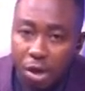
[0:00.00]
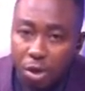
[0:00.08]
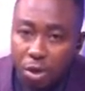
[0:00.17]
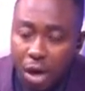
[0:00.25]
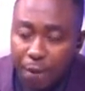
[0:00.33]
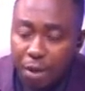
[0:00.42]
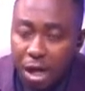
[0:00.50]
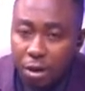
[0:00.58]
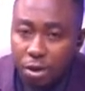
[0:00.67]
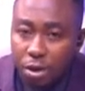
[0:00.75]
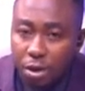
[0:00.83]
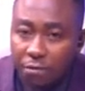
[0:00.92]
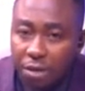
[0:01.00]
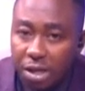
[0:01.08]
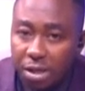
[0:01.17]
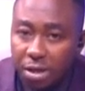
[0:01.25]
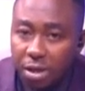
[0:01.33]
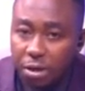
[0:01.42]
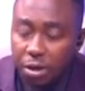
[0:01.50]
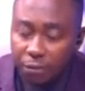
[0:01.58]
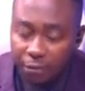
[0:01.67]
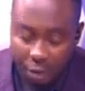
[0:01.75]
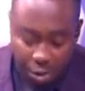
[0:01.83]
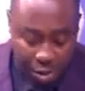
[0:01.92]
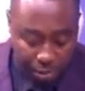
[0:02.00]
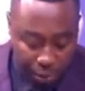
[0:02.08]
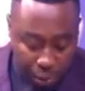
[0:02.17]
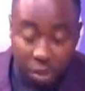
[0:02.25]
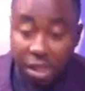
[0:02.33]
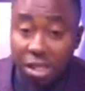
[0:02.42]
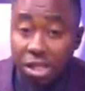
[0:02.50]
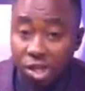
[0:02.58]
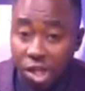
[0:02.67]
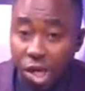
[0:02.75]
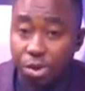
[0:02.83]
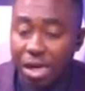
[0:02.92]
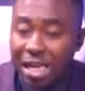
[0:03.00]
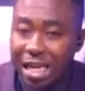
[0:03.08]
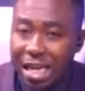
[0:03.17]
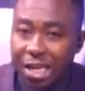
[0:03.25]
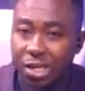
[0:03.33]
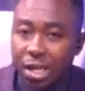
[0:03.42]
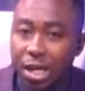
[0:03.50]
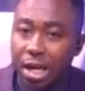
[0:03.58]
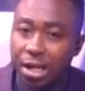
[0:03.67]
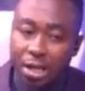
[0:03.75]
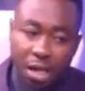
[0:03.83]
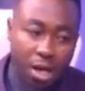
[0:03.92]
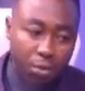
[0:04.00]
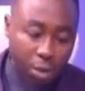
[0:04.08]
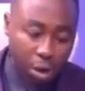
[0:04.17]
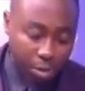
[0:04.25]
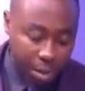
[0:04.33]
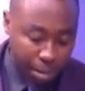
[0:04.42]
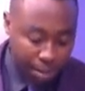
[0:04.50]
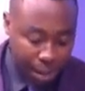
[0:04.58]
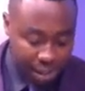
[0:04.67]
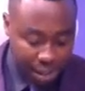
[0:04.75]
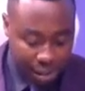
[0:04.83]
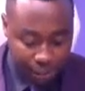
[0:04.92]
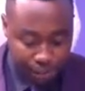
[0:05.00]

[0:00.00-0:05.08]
coming out of this very important general election. And, well, Ambassador